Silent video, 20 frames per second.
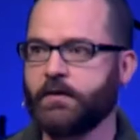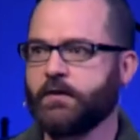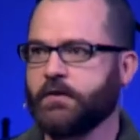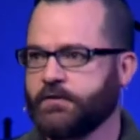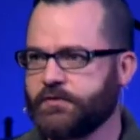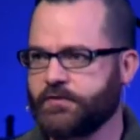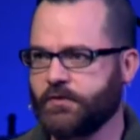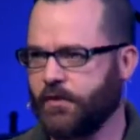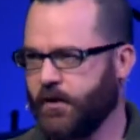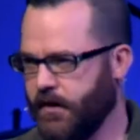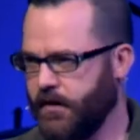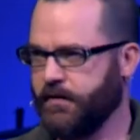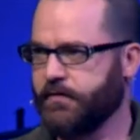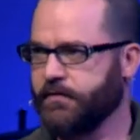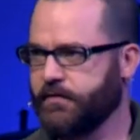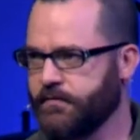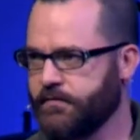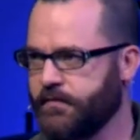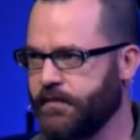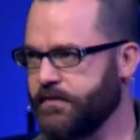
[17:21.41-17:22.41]
Sorry,
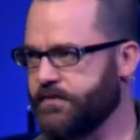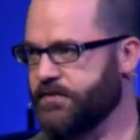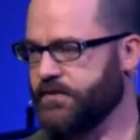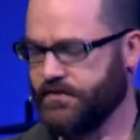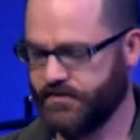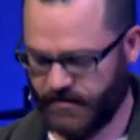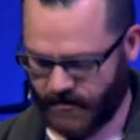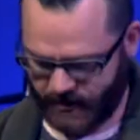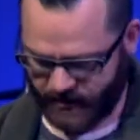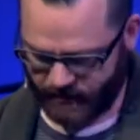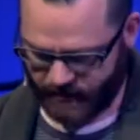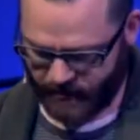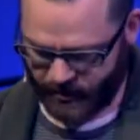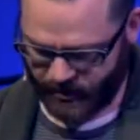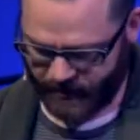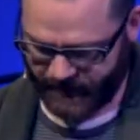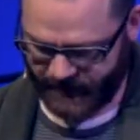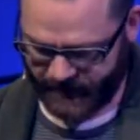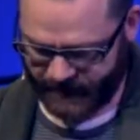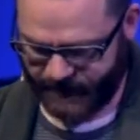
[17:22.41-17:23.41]
that's just a little
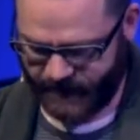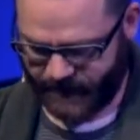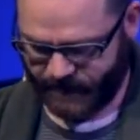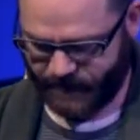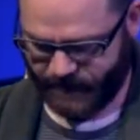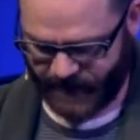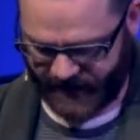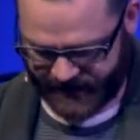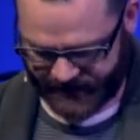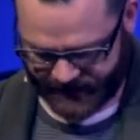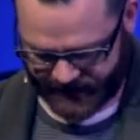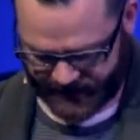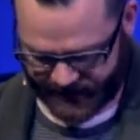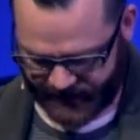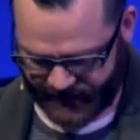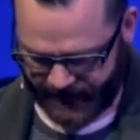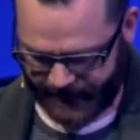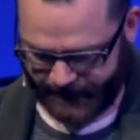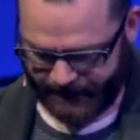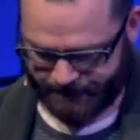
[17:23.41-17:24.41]
moment of confession
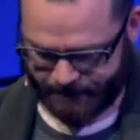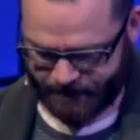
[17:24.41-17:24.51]
there.